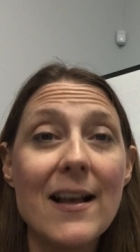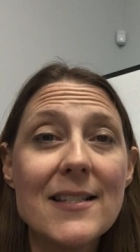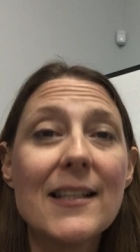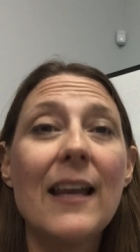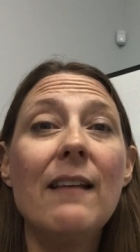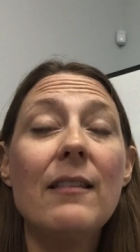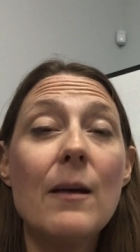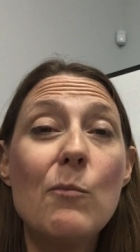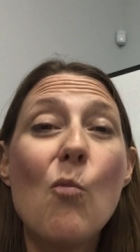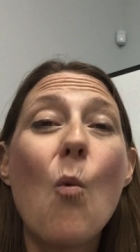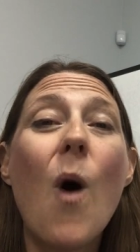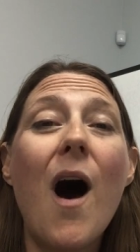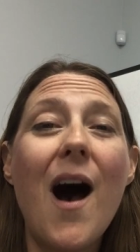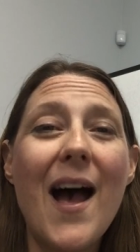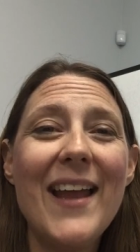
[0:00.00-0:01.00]
asking them
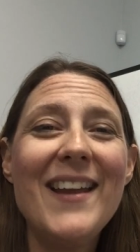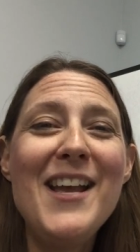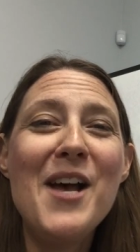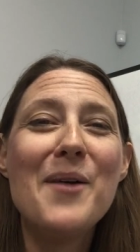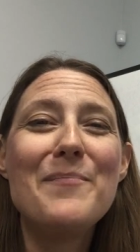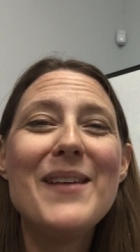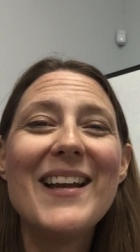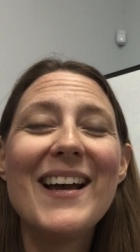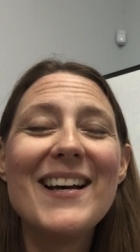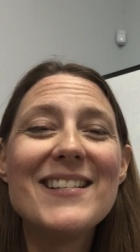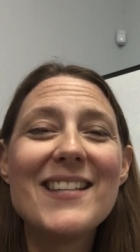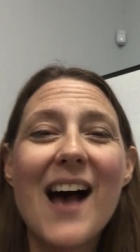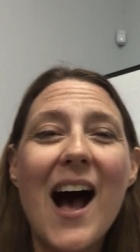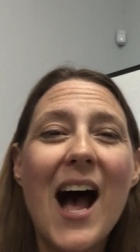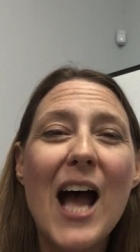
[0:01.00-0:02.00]
why,
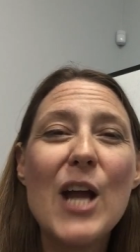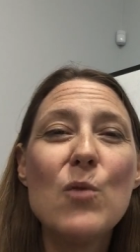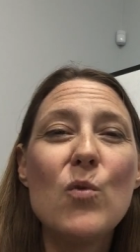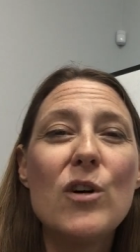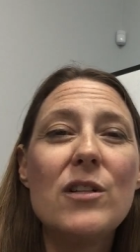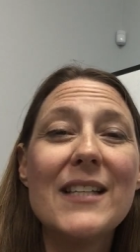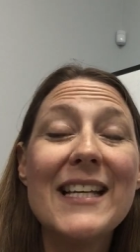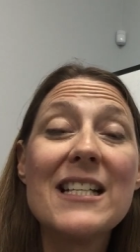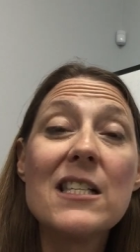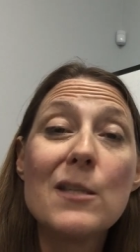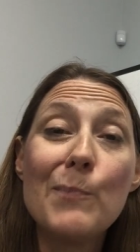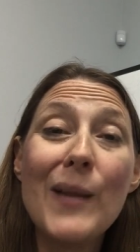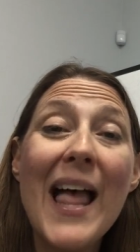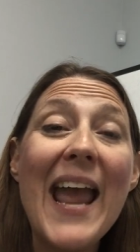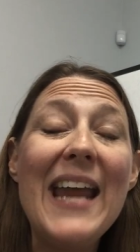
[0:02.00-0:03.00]
because I will
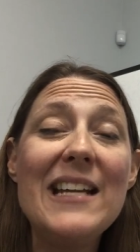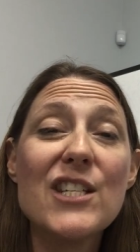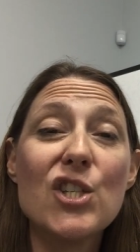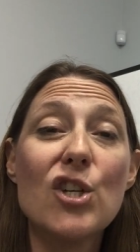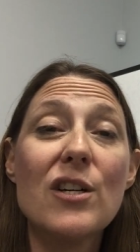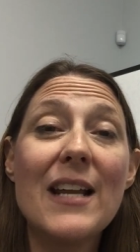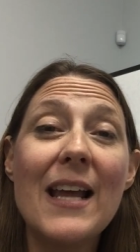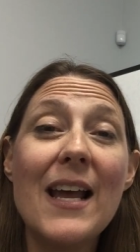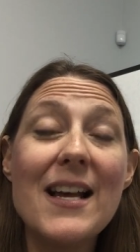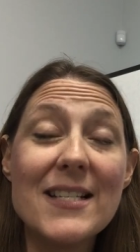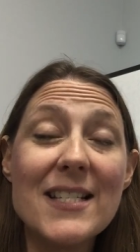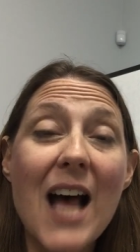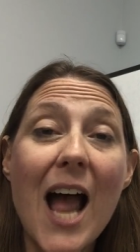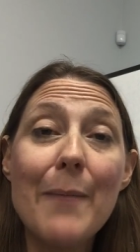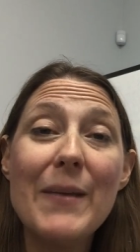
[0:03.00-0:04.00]
explain certain
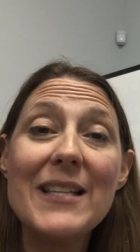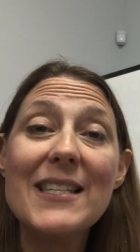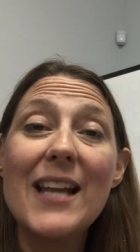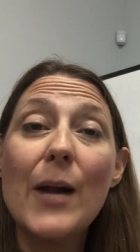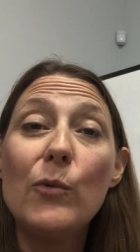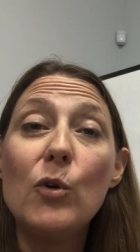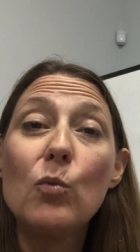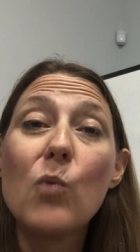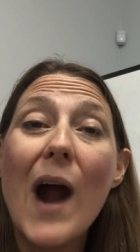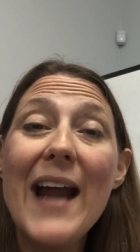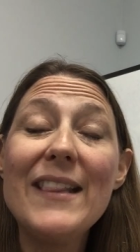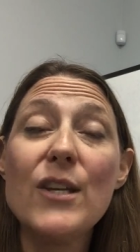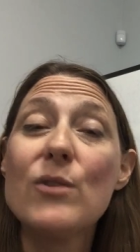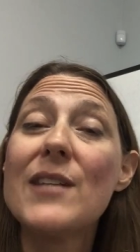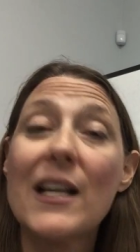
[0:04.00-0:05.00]
assignments and I will
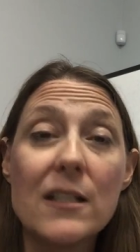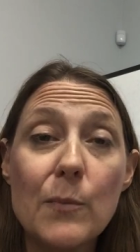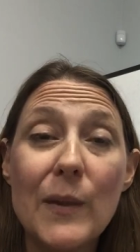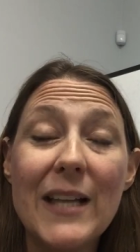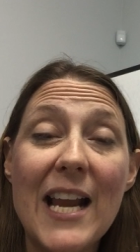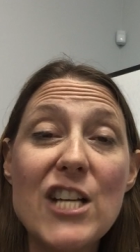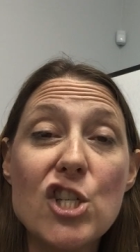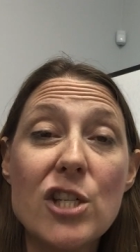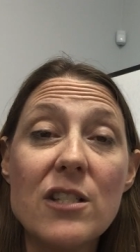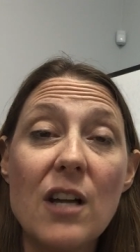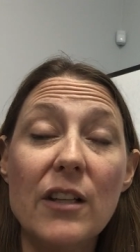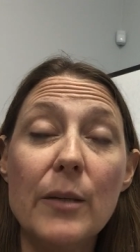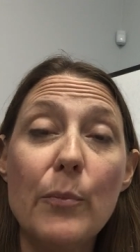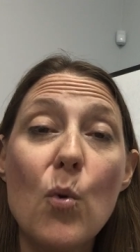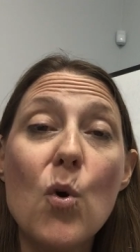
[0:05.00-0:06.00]
write those explanations
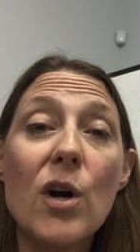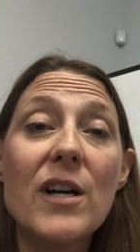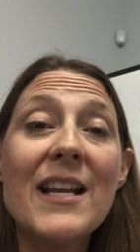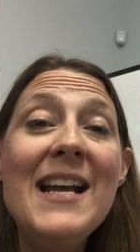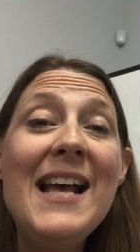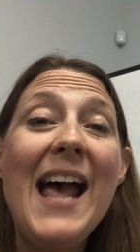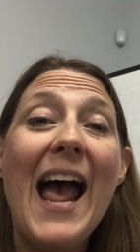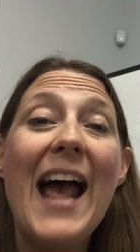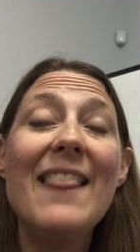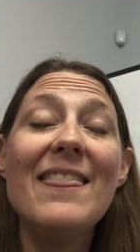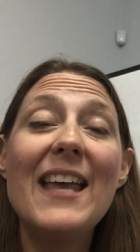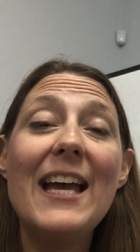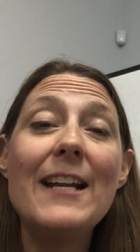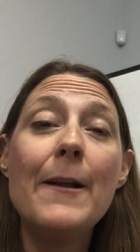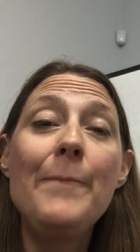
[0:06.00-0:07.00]
on the board,
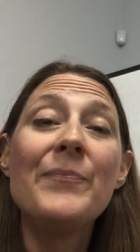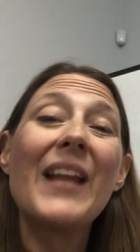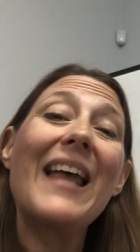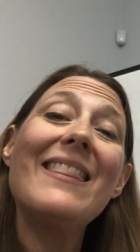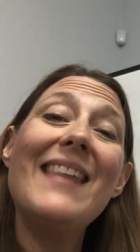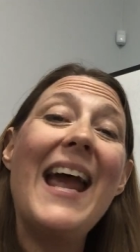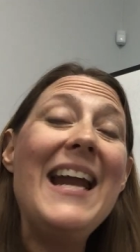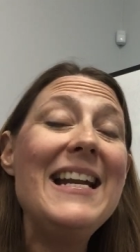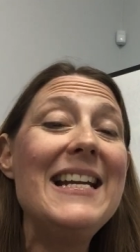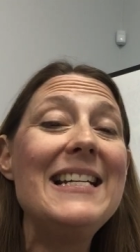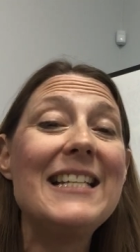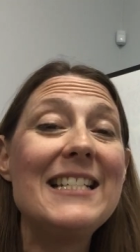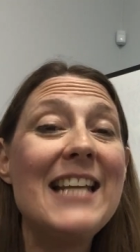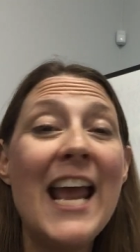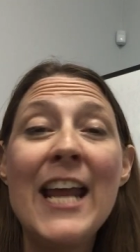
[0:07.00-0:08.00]
and then they
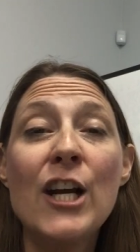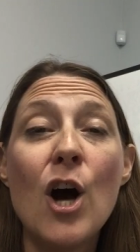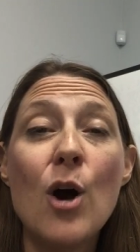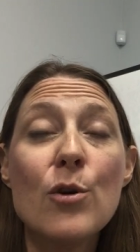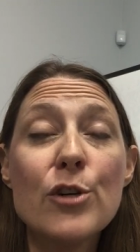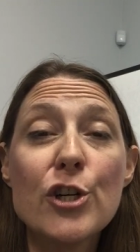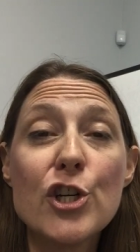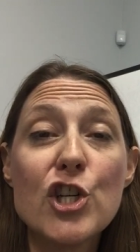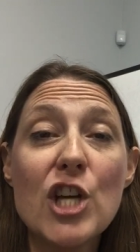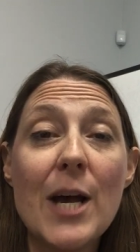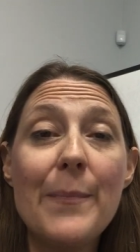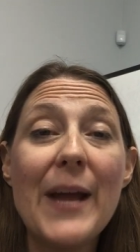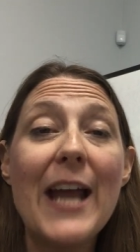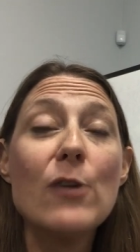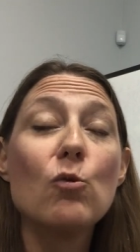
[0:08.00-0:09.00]
need to take
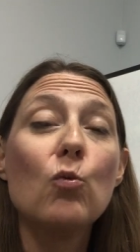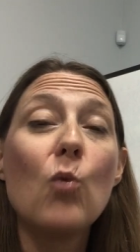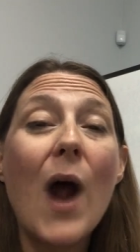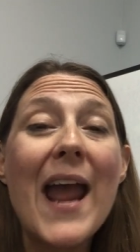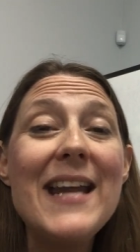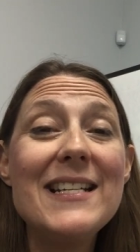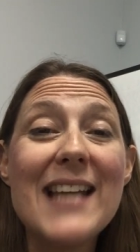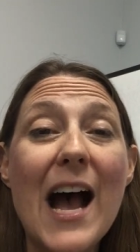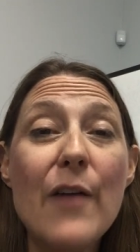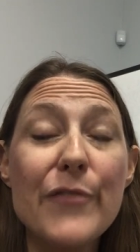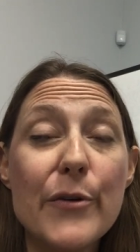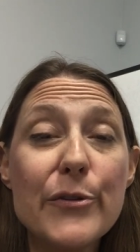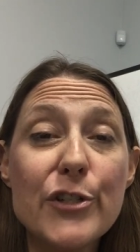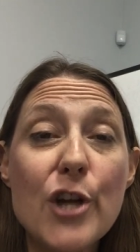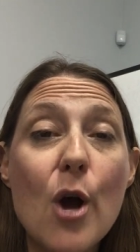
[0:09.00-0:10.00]
ownership and write
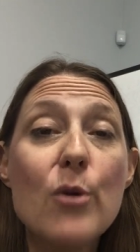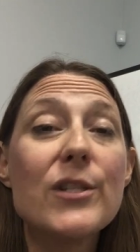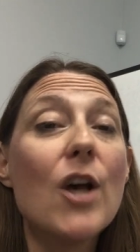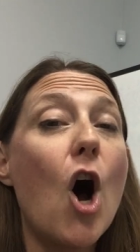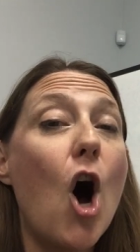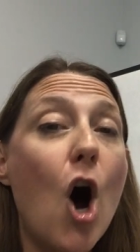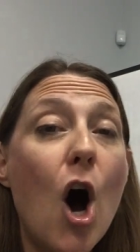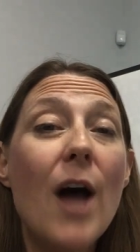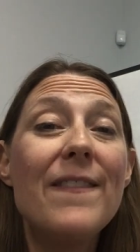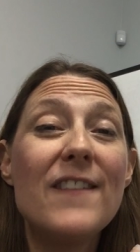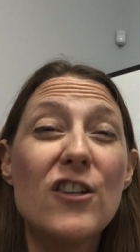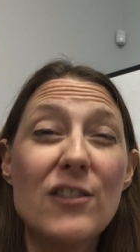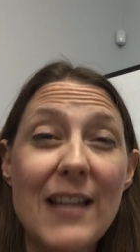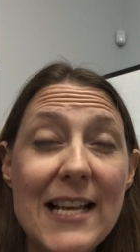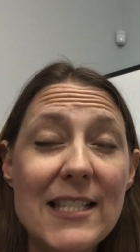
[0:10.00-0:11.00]
down those notes on
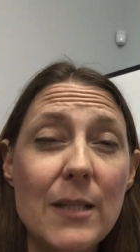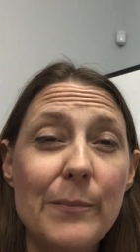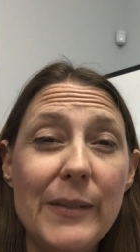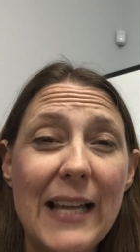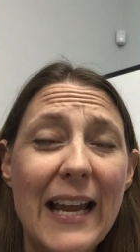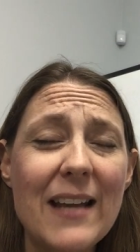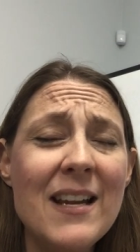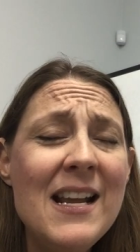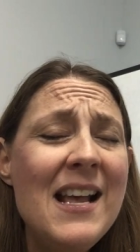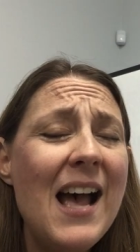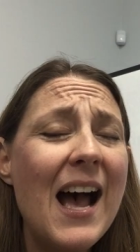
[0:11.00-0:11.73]
their lesson plan.